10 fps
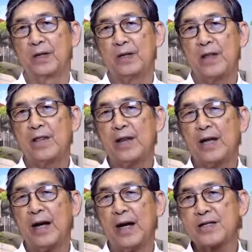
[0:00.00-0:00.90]

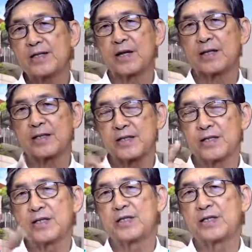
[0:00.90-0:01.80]
then Isaac is
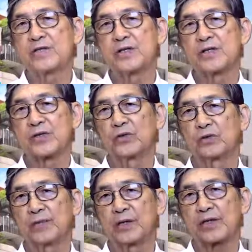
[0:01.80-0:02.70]
37 years old,
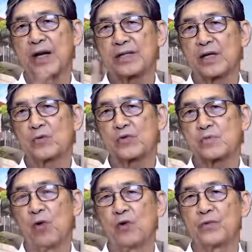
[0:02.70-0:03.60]
because Isaac was
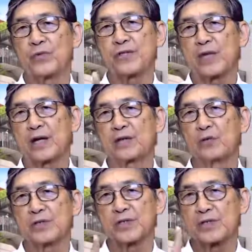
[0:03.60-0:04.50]
born when Sarah
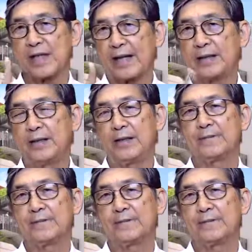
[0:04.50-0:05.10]
was 90.